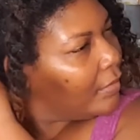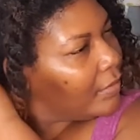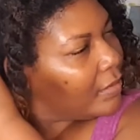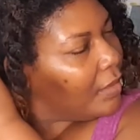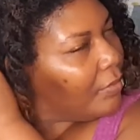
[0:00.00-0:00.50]

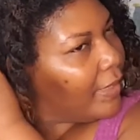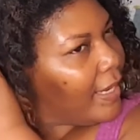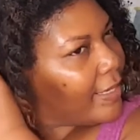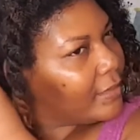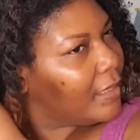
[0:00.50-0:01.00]
Someone
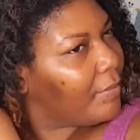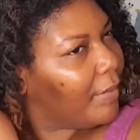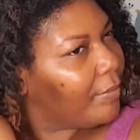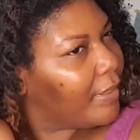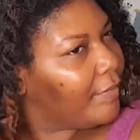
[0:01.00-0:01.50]
asked in my
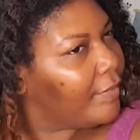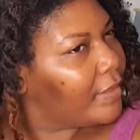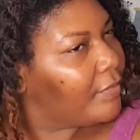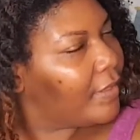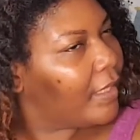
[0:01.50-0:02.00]

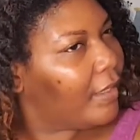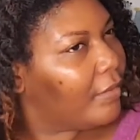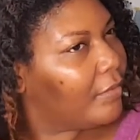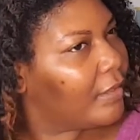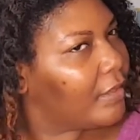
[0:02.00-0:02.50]
previous
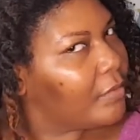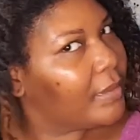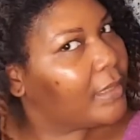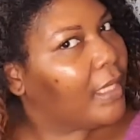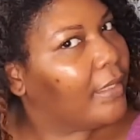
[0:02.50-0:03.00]
video in the
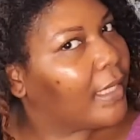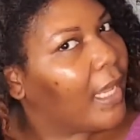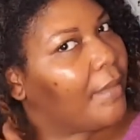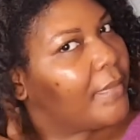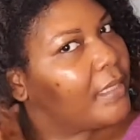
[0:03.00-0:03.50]
twist out in the
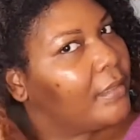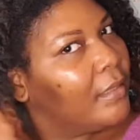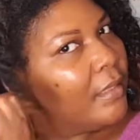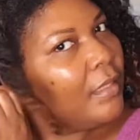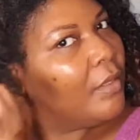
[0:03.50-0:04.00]
comments
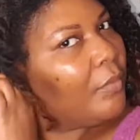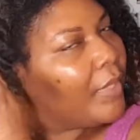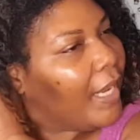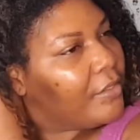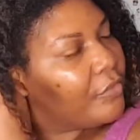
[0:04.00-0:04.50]
what
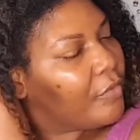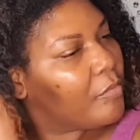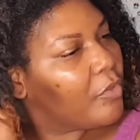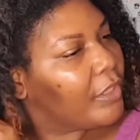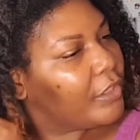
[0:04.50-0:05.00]
I use for
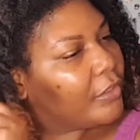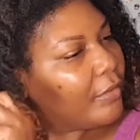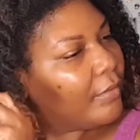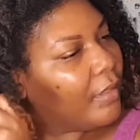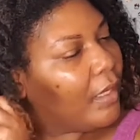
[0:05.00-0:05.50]

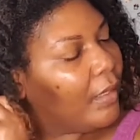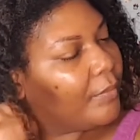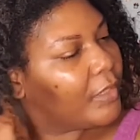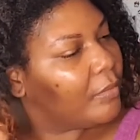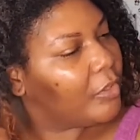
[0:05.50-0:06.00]
moisture,
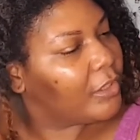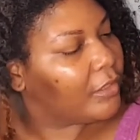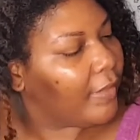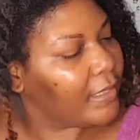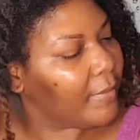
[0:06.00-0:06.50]
to
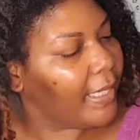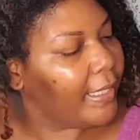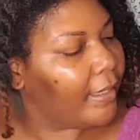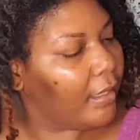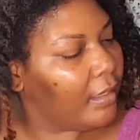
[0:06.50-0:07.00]
moisturize my
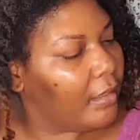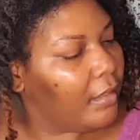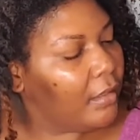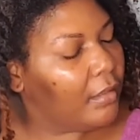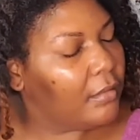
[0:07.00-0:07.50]
hair.
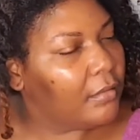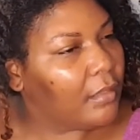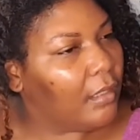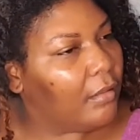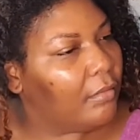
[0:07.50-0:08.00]

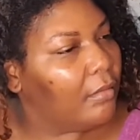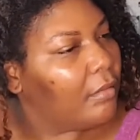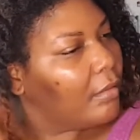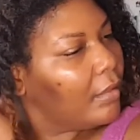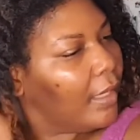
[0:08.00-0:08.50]
So
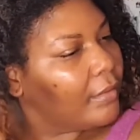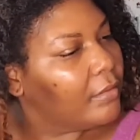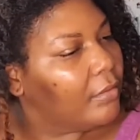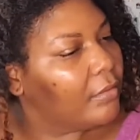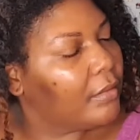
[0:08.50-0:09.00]
I
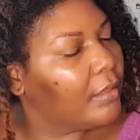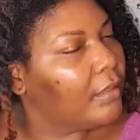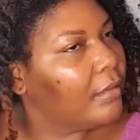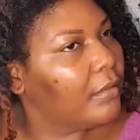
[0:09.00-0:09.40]
told her